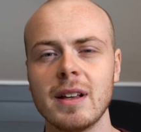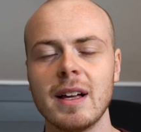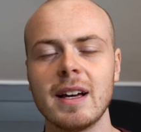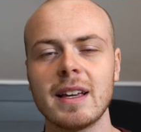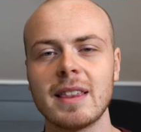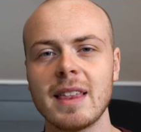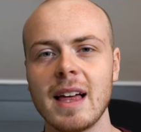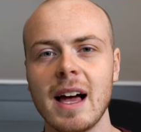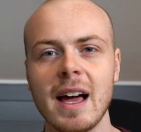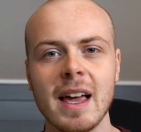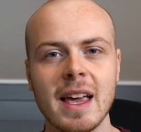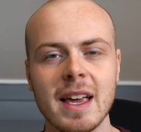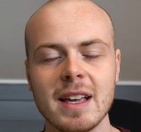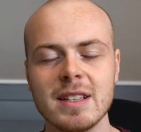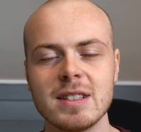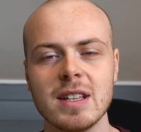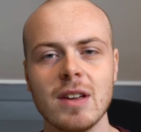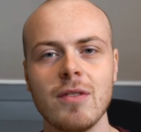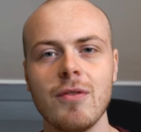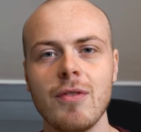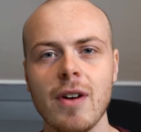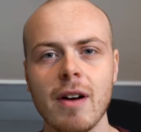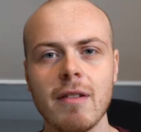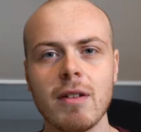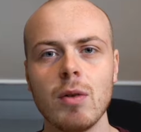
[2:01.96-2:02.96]
like that. It is
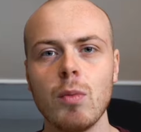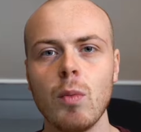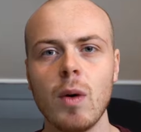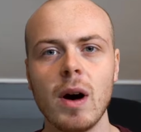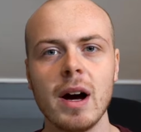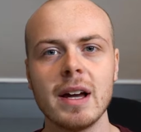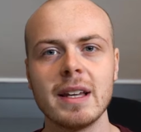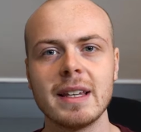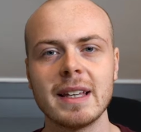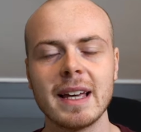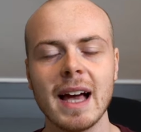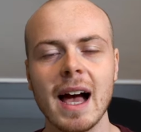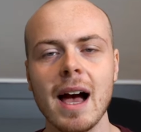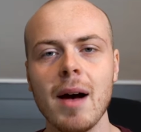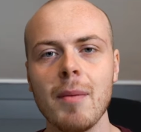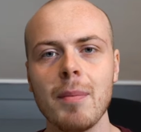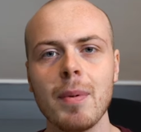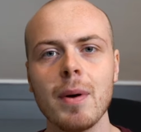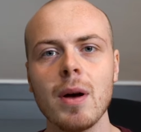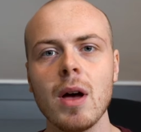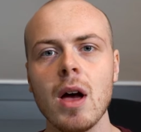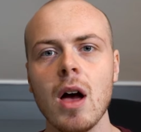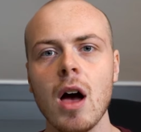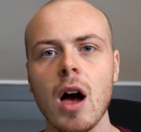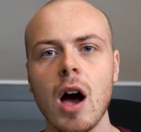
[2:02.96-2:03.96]
a very wide
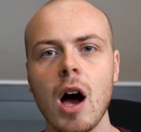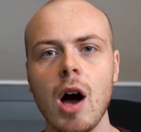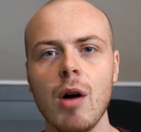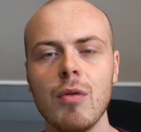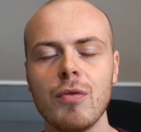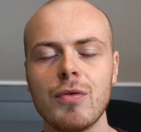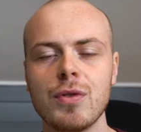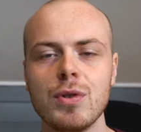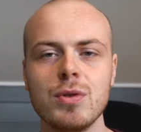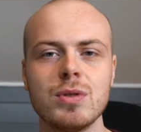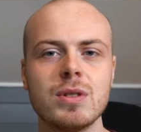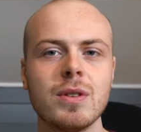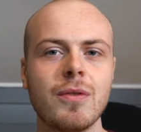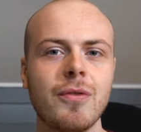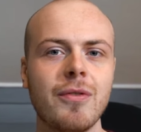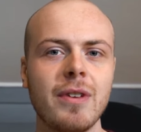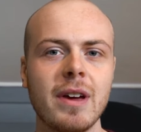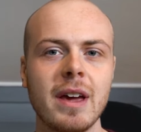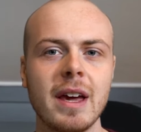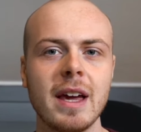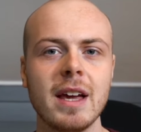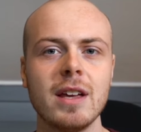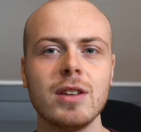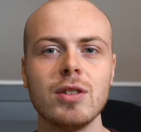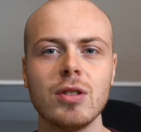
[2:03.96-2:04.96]
gap for you to
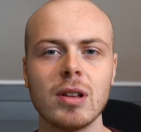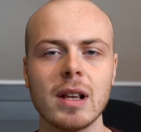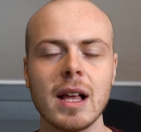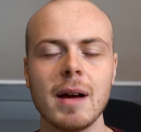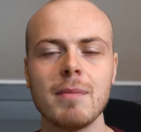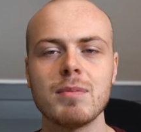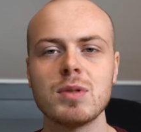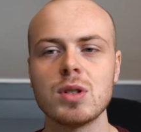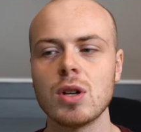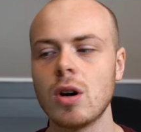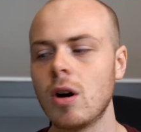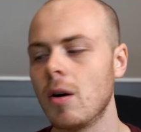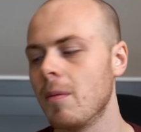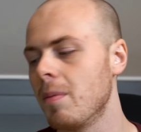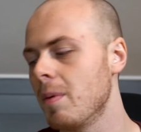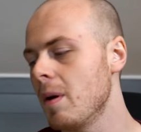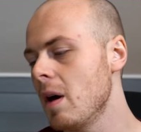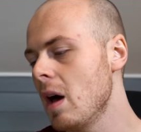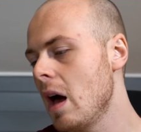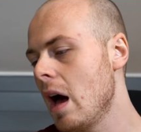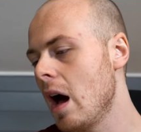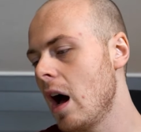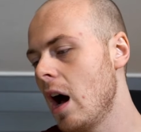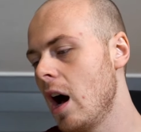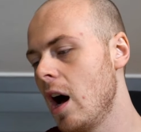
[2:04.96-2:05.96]
fit in your laptop.
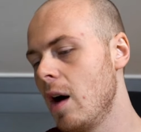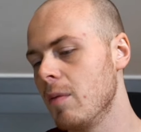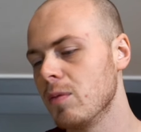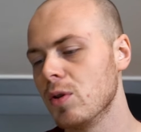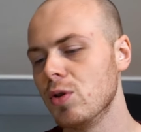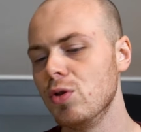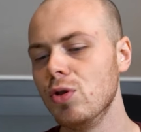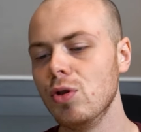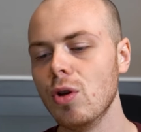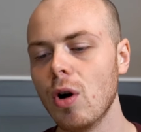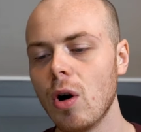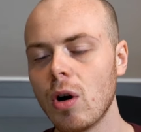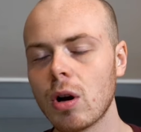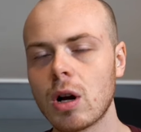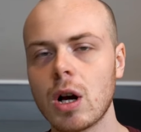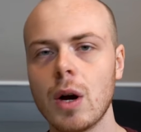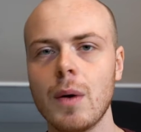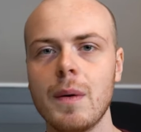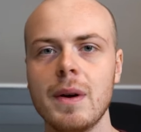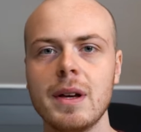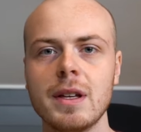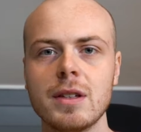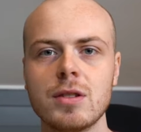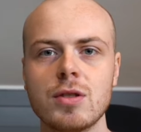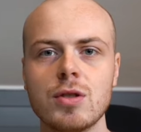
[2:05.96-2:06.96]
You're not going